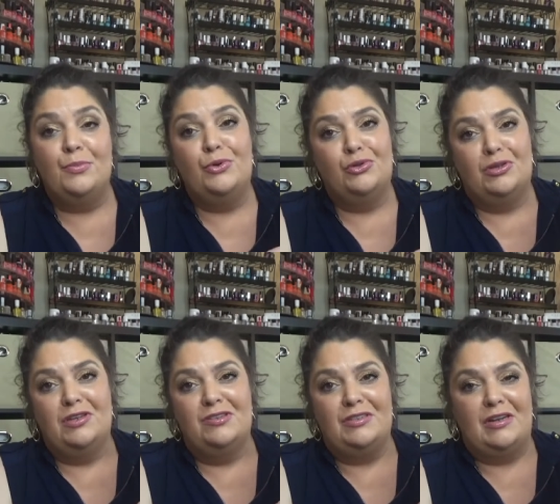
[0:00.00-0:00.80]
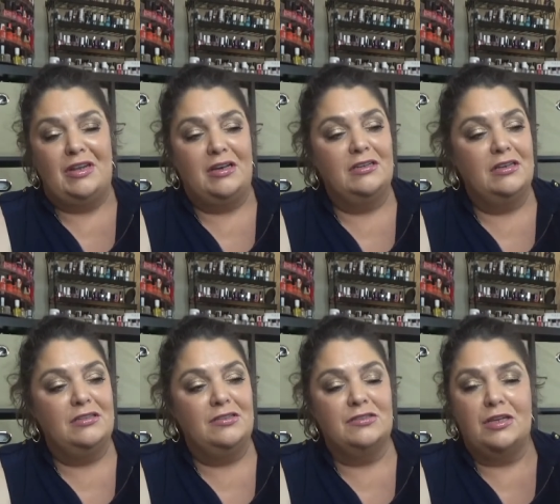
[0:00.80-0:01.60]
beauty easter egg
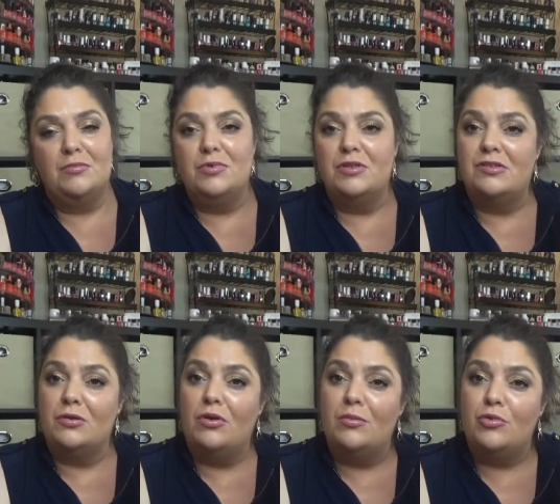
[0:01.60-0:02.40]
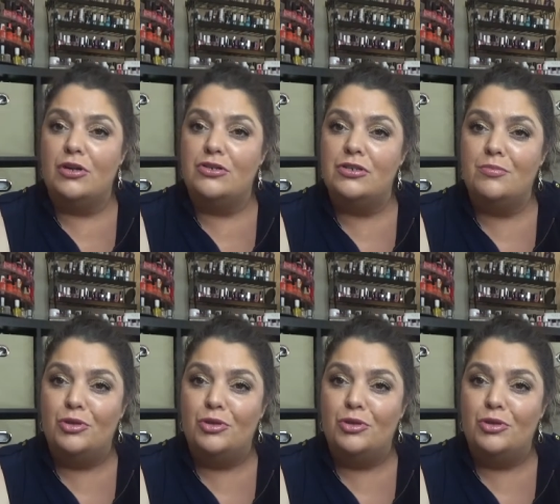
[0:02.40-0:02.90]
and this time it's a collaboration